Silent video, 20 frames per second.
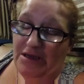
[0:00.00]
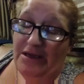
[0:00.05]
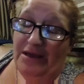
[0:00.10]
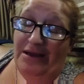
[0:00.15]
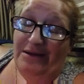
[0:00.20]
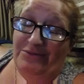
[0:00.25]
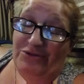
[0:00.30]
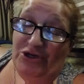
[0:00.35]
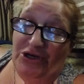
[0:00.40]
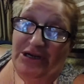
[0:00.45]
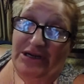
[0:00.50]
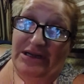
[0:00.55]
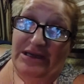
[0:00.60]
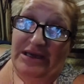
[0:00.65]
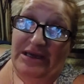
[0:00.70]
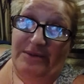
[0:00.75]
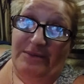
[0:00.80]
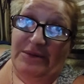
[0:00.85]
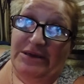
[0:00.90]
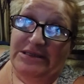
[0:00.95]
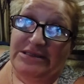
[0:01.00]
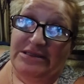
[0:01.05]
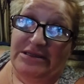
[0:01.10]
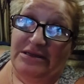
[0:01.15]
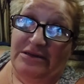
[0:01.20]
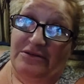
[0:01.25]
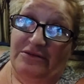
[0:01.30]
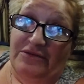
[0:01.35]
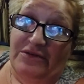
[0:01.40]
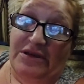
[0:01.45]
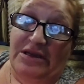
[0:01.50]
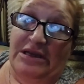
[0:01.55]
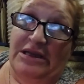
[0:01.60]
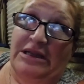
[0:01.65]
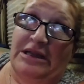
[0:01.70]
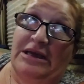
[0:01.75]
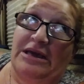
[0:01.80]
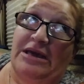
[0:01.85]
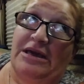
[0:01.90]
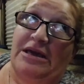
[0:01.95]
I'm trying to keep myself in
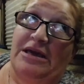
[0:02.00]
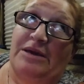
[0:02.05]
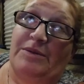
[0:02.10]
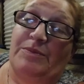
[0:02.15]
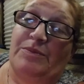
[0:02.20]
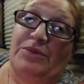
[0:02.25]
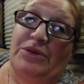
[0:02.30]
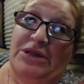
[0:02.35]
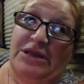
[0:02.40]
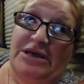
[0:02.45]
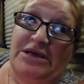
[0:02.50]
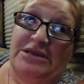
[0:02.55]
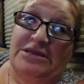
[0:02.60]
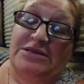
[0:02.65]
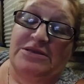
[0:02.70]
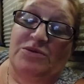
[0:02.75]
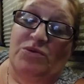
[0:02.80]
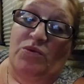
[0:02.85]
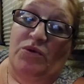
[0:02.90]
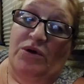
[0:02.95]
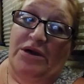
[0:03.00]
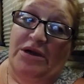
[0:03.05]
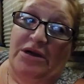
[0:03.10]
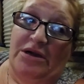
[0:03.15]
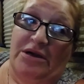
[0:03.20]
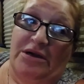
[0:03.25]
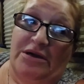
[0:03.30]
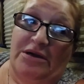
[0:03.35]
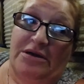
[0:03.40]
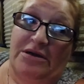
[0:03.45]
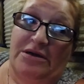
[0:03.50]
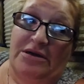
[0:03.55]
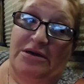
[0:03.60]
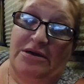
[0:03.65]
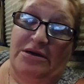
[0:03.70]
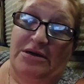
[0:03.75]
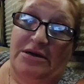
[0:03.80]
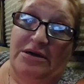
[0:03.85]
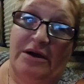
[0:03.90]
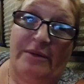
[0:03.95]
a place where
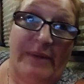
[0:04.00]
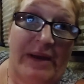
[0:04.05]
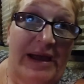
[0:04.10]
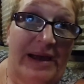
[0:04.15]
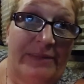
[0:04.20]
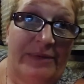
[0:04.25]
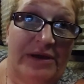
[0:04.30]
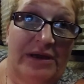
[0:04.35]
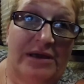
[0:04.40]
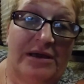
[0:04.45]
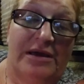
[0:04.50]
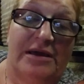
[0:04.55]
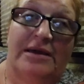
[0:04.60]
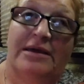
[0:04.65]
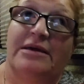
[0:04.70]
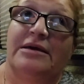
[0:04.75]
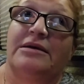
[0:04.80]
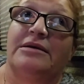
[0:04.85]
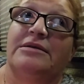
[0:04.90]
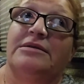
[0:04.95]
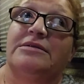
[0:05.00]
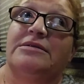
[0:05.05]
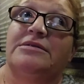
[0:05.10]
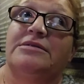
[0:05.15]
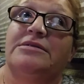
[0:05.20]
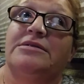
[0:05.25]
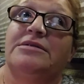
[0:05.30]
I'm happy and